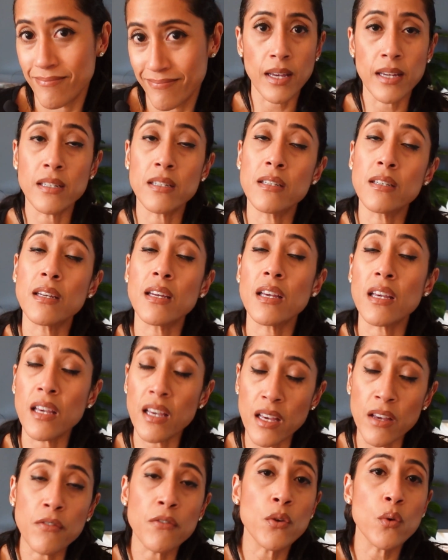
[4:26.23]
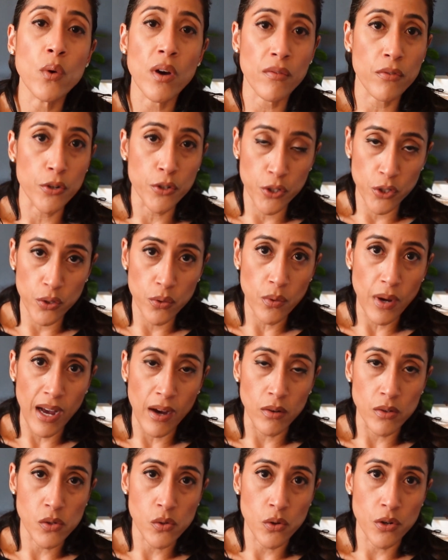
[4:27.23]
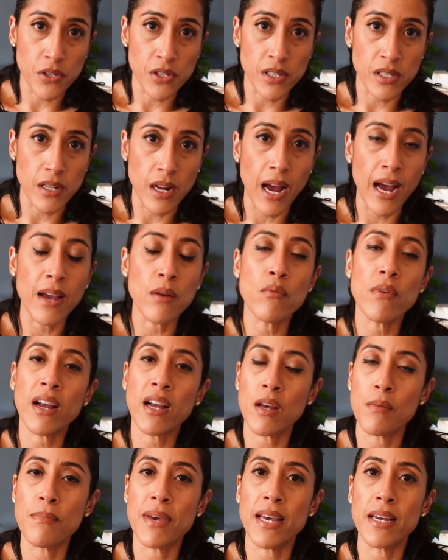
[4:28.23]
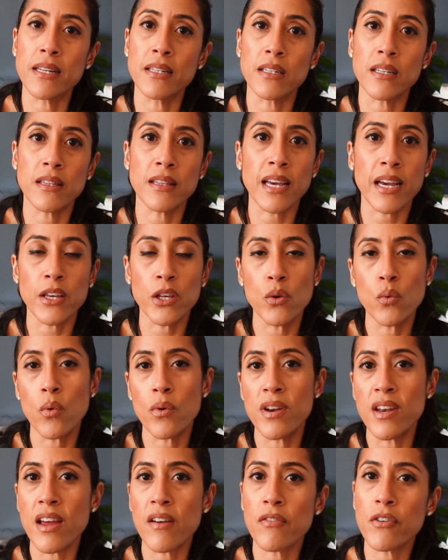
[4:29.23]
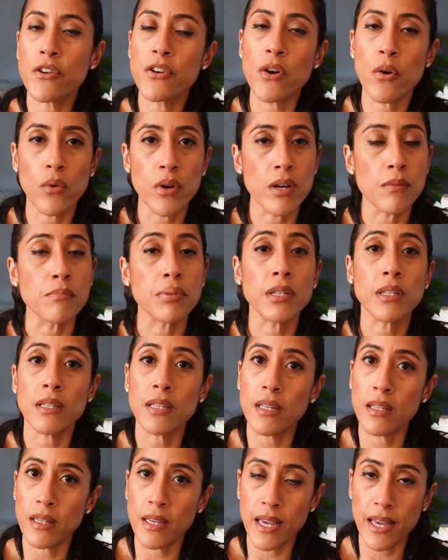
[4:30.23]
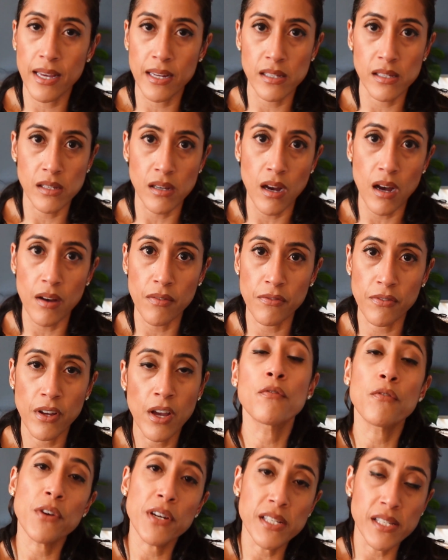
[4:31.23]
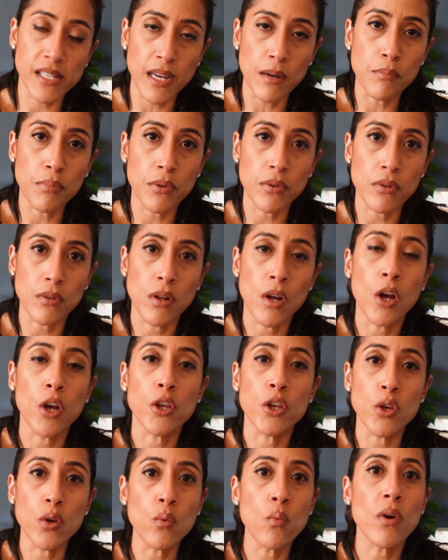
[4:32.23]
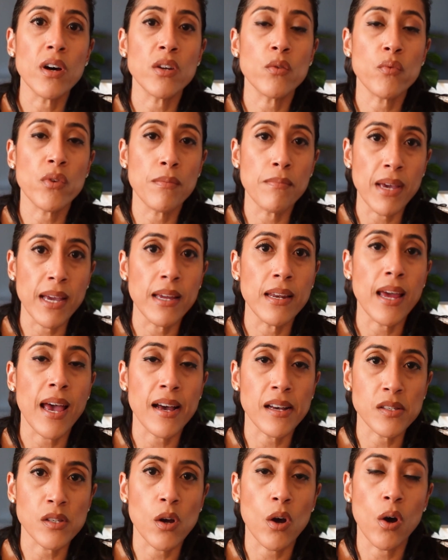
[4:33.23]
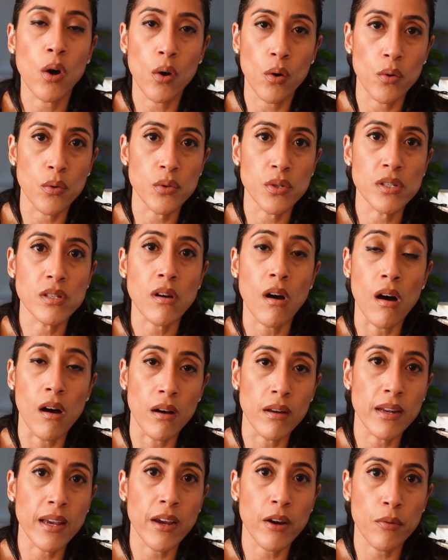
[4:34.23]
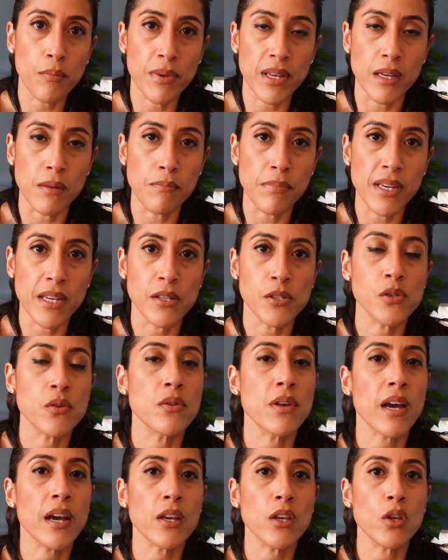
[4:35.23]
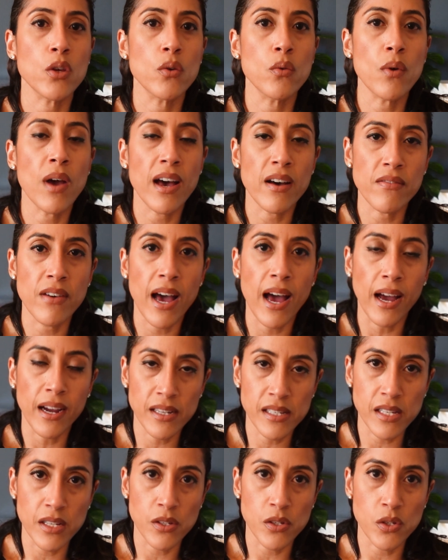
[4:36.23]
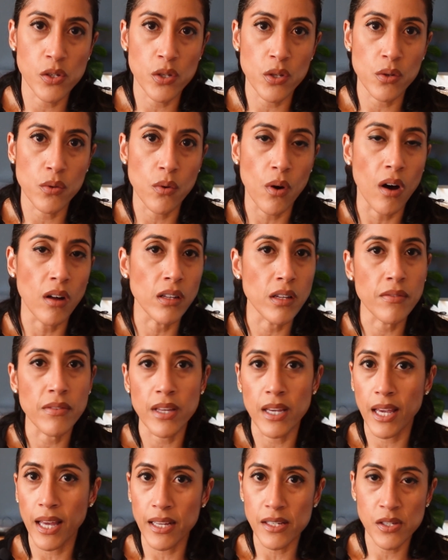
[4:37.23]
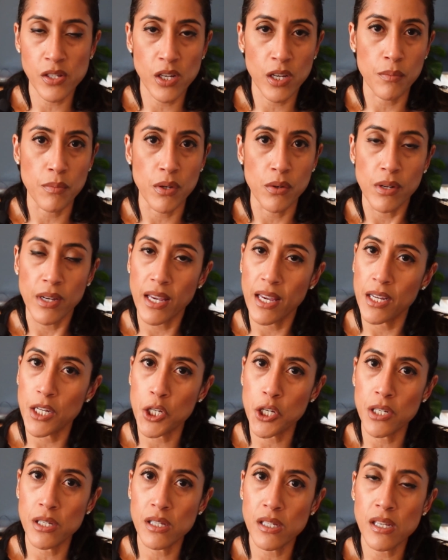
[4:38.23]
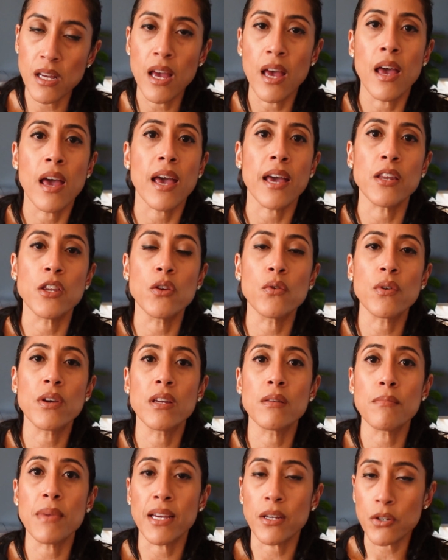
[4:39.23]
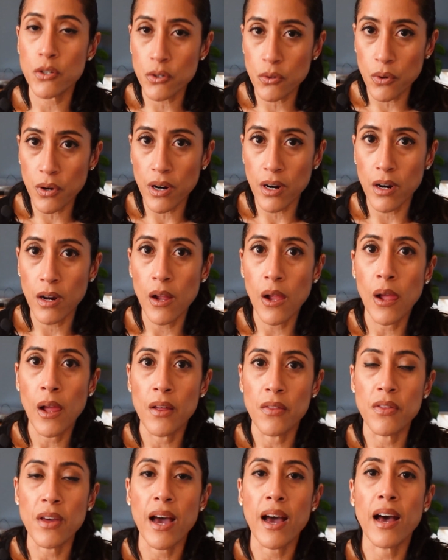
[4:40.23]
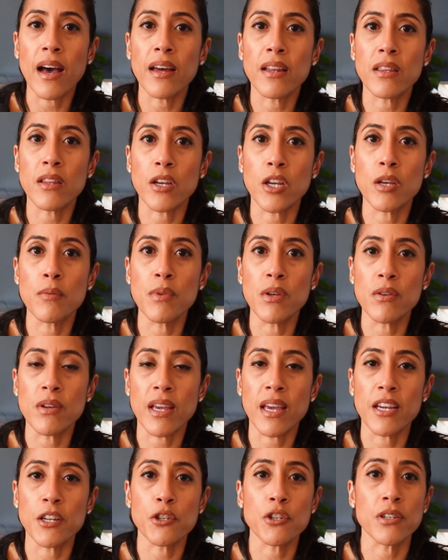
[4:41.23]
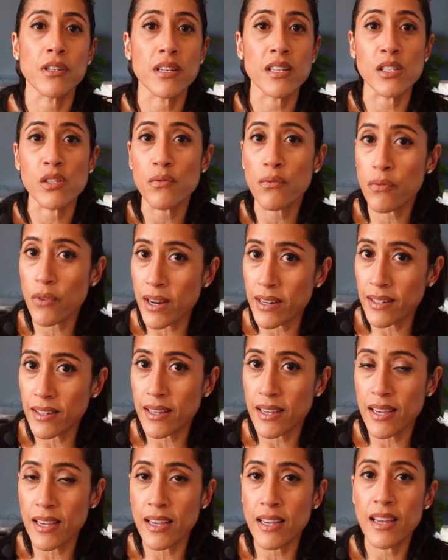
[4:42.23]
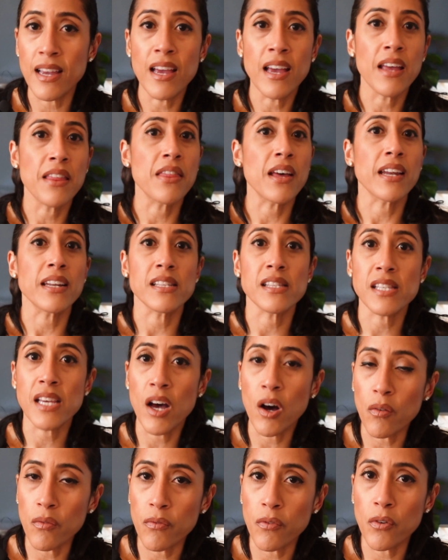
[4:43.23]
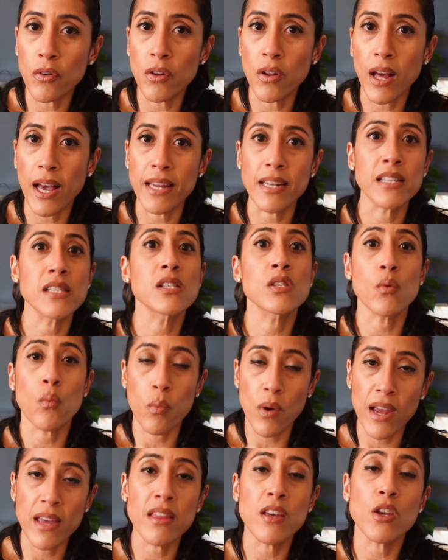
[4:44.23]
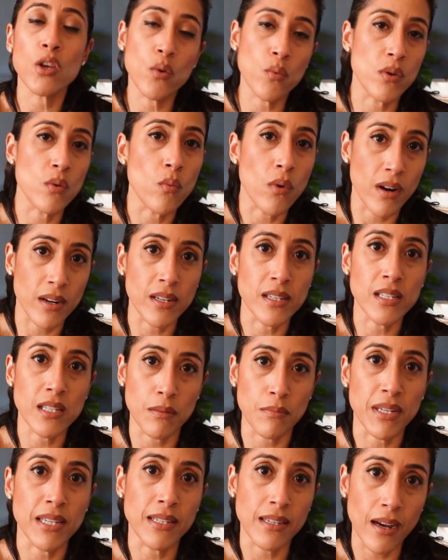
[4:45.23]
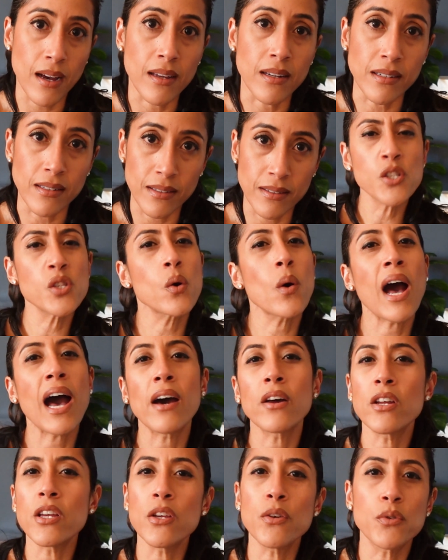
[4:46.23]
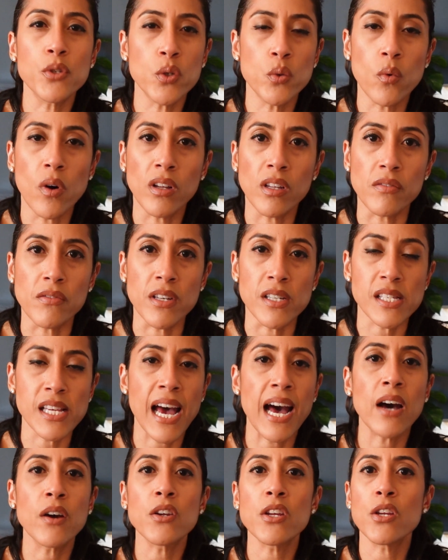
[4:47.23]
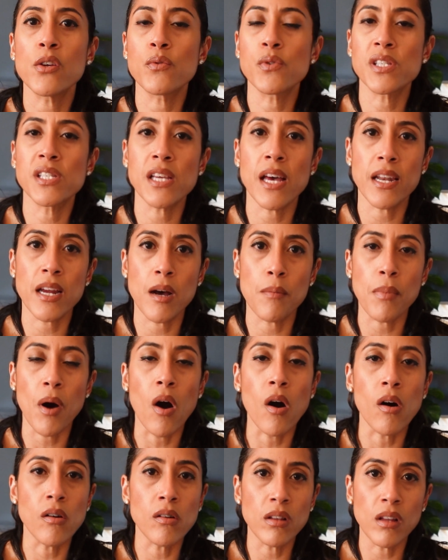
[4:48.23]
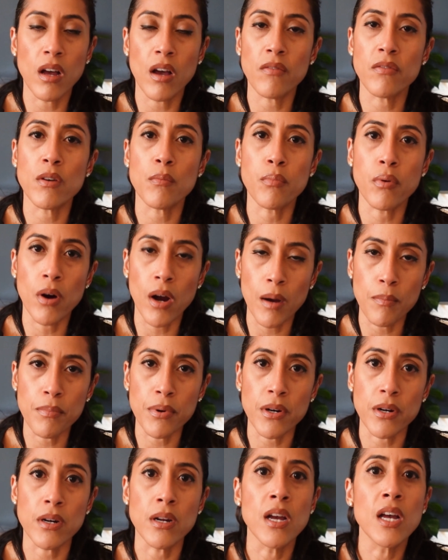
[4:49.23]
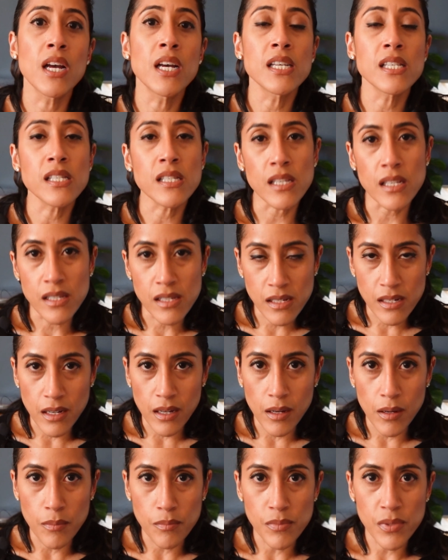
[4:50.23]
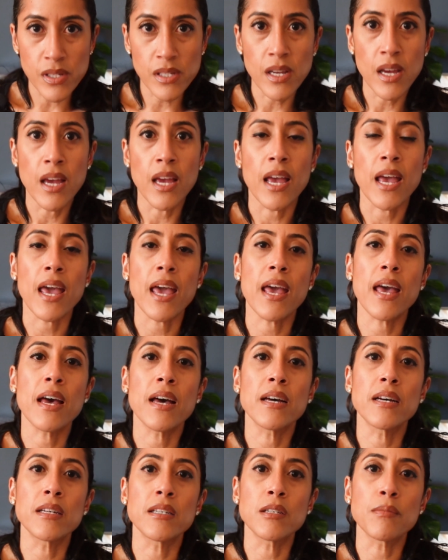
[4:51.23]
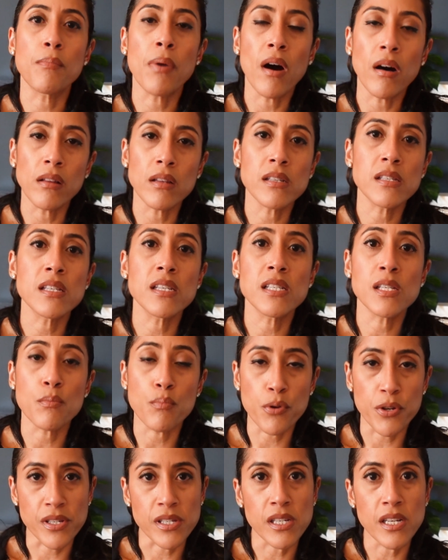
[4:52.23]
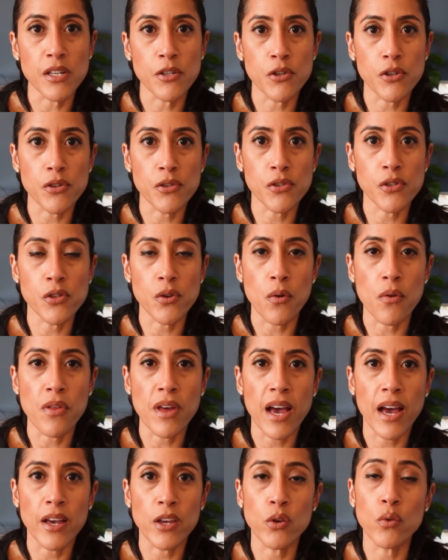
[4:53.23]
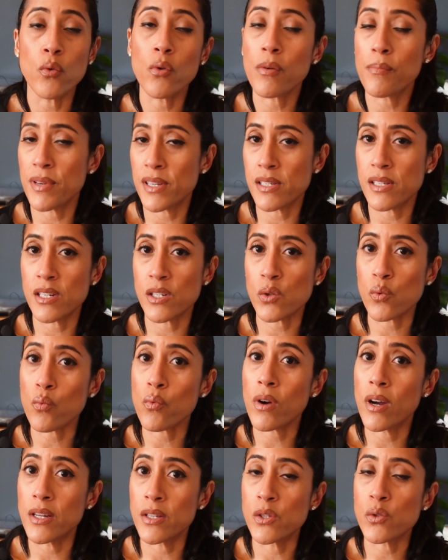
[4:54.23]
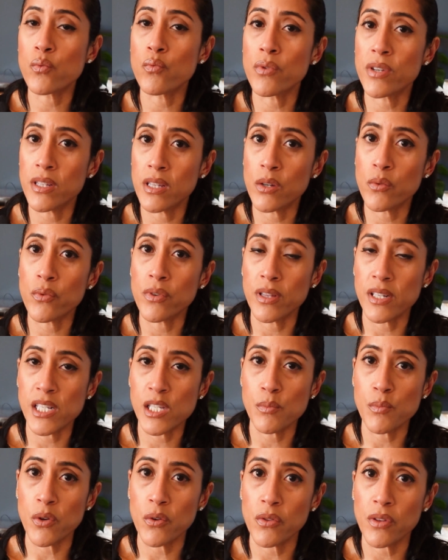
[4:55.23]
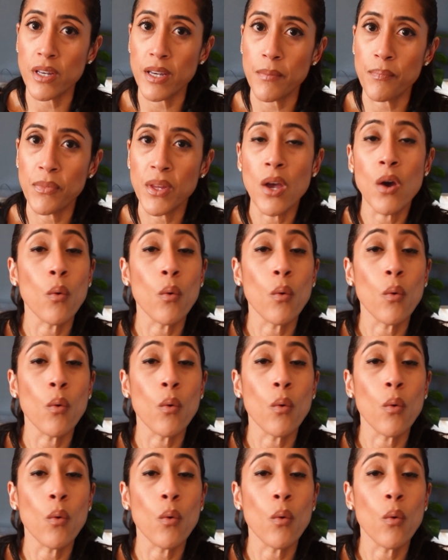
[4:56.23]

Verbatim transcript: And if you ever do outsource it, I recommend that you will never go completely hands off. For example, you want to remain as a host on Airbnb so that you have access to all of the guest communications and you can make sure that the communication is friendly, that it's helpful, and it's the way that you would want it to be done. So, how do you do all of this? How do you set up all of the proper systems and policies and procedures so that your business runs really, really smoothly?